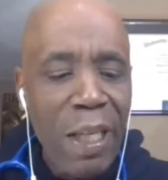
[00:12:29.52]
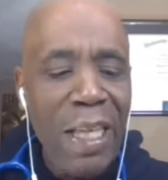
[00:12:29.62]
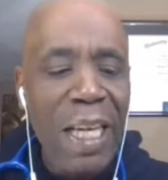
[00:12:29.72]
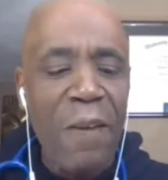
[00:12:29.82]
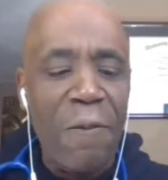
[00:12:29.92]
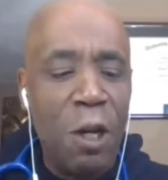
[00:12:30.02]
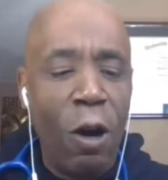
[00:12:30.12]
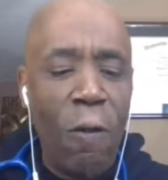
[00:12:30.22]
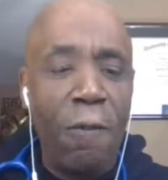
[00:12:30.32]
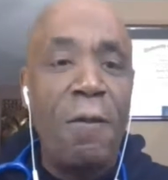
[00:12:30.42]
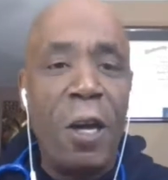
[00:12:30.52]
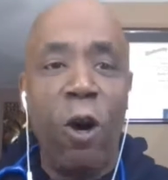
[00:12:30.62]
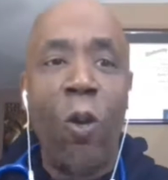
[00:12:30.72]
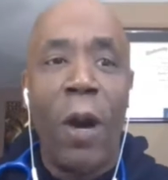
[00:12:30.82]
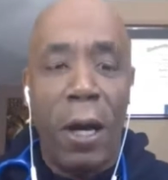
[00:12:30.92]
If you don't
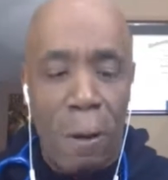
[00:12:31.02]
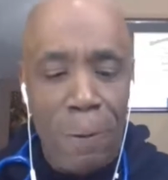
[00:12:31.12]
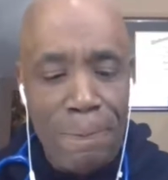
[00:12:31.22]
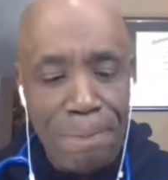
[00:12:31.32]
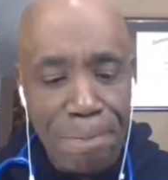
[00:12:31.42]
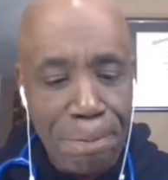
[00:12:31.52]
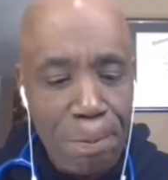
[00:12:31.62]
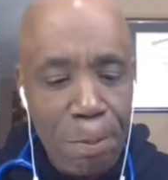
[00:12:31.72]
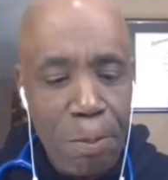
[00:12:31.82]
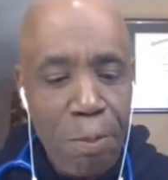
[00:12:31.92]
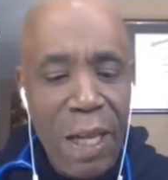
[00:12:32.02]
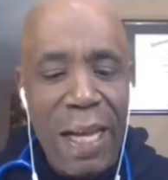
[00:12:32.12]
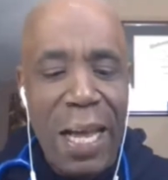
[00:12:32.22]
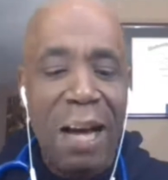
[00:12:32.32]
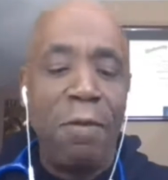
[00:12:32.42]
feel well and
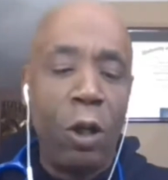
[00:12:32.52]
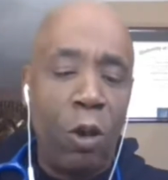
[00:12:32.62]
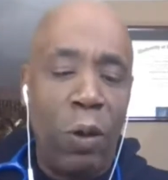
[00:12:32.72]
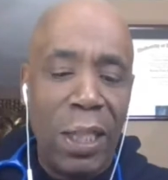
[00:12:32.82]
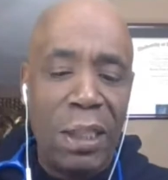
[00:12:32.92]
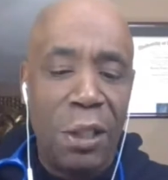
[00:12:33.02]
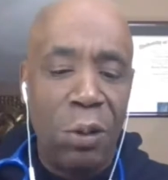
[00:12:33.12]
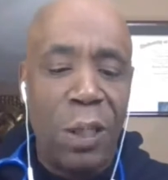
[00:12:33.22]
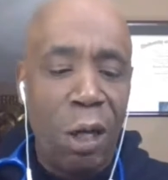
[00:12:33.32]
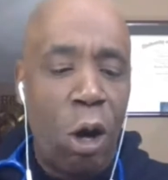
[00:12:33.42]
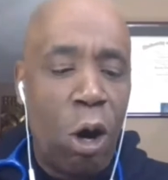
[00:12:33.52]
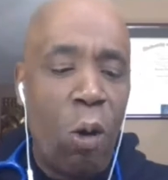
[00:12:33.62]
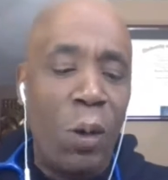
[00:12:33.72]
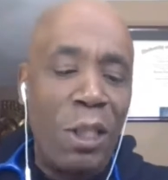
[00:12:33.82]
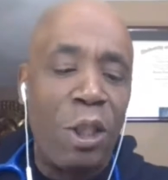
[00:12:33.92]
have a question, you can
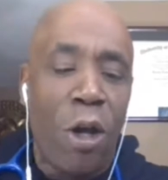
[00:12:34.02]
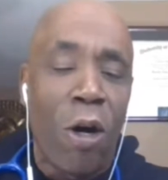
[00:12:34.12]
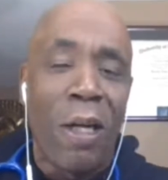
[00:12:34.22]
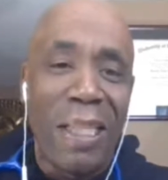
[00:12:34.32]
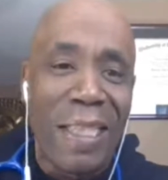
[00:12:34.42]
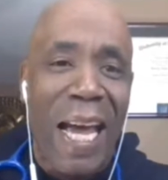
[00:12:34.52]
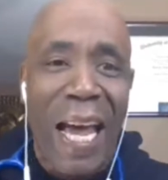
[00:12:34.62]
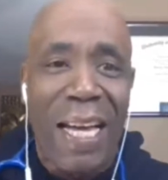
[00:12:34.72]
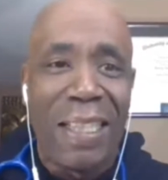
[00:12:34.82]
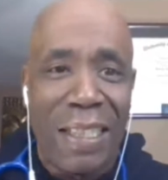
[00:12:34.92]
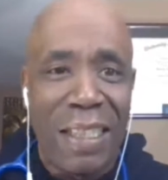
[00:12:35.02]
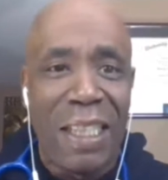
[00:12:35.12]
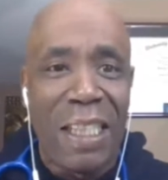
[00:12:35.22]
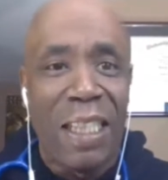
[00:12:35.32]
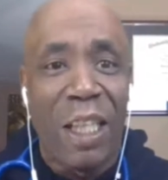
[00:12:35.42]
always call the dialysis
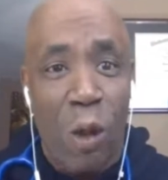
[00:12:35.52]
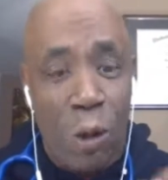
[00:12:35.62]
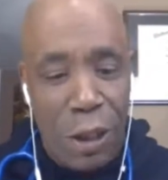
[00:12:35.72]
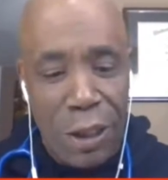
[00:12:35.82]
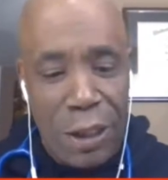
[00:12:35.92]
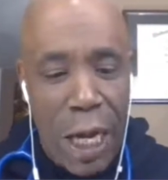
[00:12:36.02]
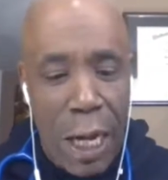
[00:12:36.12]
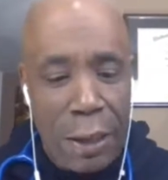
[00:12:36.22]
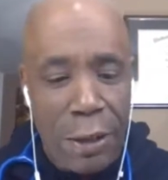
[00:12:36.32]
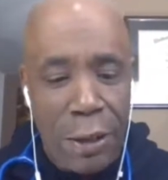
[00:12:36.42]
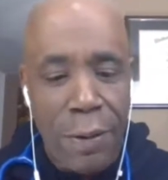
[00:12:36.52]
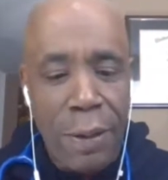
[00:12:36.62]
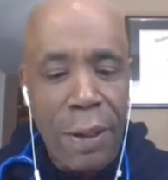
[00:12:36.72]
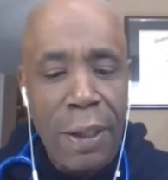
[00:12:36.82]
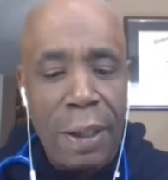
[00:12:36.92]
clinic or your doctor.
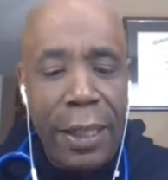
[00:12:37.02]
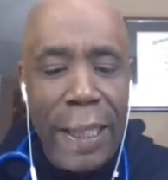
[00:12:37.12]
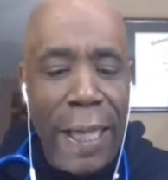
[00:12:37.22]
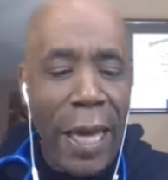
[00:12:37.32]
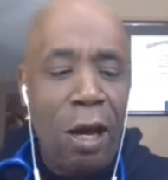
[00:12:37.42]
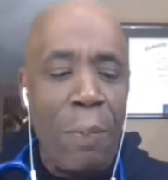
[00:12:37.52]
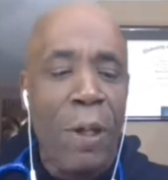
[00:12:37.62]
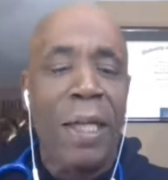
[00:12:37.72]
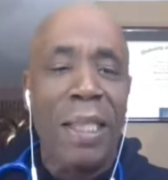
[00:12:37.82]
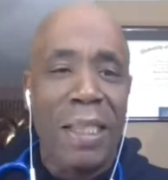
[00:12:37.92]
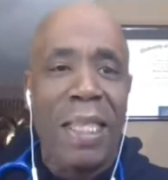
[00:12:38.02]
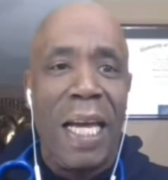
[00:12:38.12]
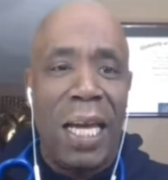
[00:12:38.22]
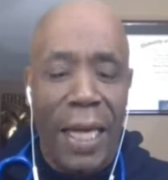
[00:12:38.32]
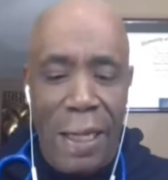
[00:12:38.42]
They can help you
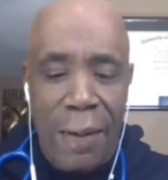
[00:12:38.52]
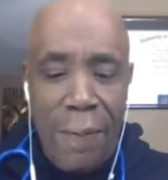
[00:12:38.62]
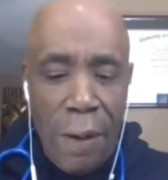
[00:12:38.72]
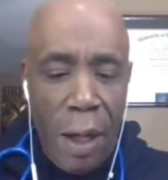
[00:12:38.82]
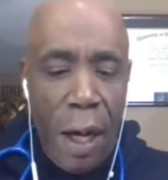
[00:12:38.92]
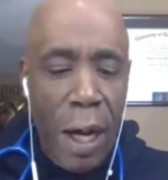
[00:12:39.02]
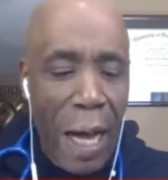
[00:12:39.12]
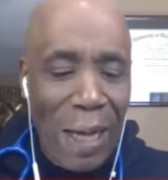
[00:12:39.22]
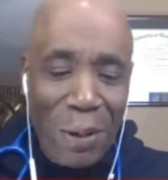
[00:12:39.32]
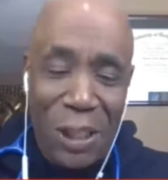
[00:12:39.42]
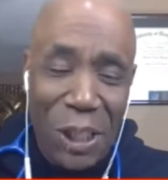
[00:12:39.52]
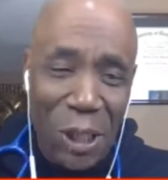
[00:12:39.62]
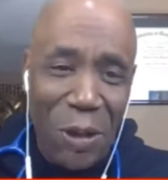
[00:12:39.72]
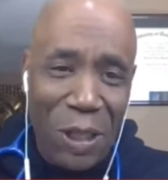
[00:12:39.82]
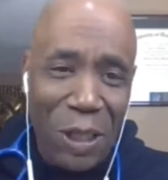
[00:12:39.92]
understand how
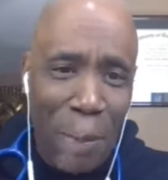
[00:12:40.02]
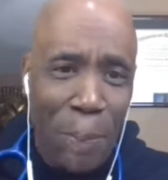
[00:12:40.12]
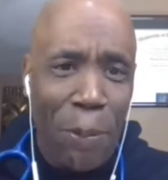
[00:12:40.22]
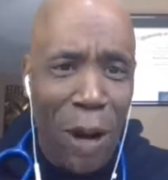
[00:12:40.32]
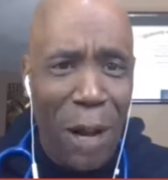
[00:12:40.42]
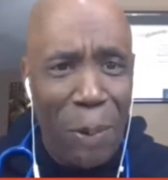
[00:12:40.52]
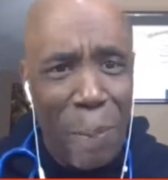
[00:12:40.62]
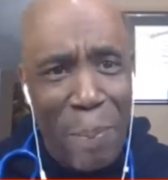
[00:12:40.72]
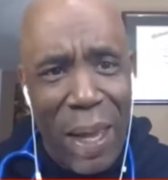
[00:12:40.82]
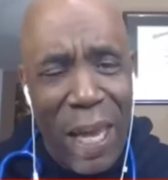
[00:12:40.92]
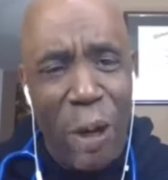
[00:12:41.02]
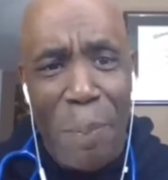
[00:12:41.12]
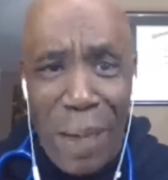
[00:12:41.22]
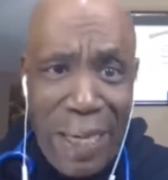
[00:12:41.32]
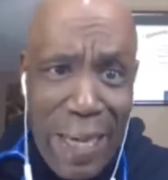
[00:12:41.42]
serious the problem may or
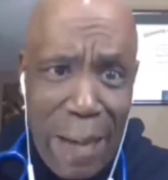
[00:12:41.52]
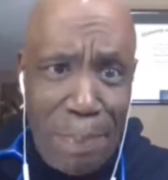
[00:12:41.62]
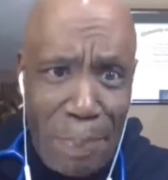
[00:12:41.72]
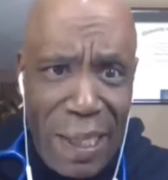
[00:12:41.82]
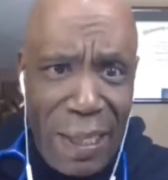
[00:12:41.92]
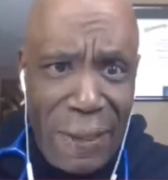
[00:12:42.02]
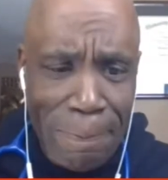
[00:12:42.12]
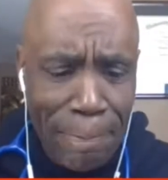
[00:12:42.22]
may not be.